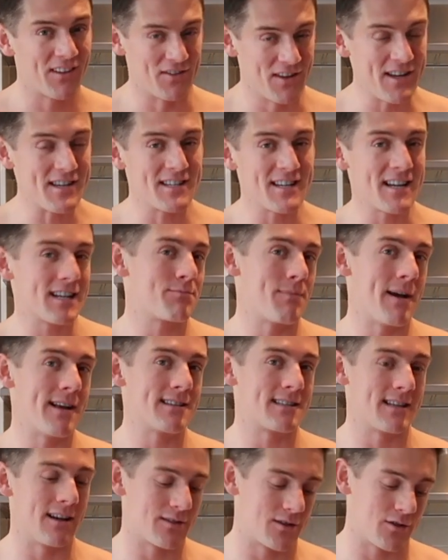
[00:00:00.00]
this is
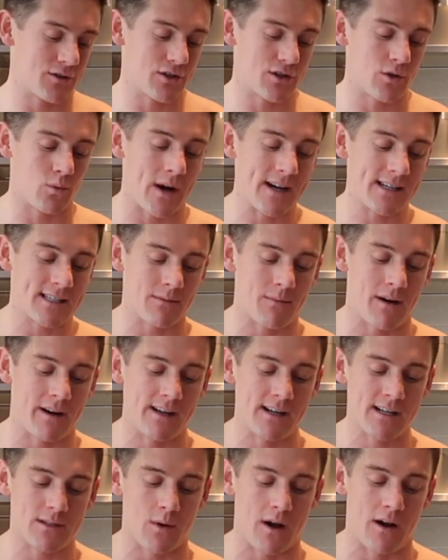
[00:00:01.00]
expensive, so it's just a waste of
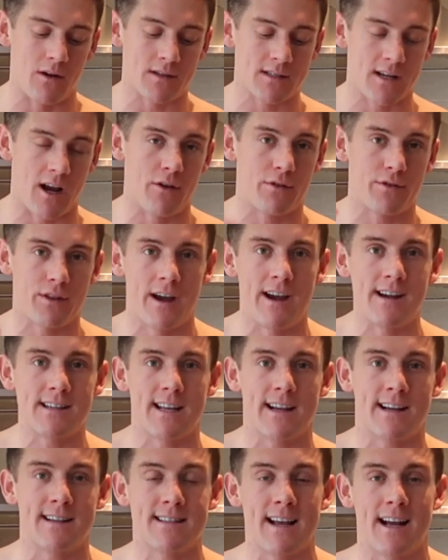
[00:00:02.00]
money as well. So 30
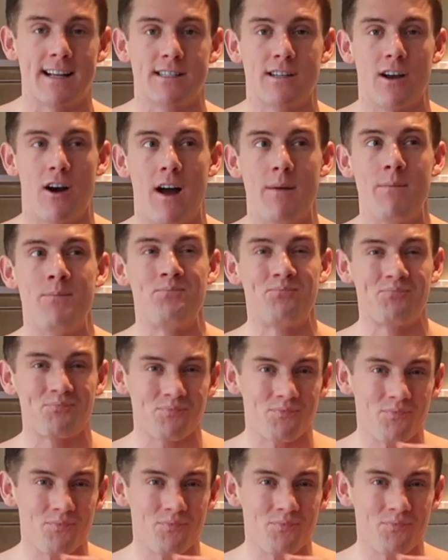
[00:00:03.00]
seconds at a time,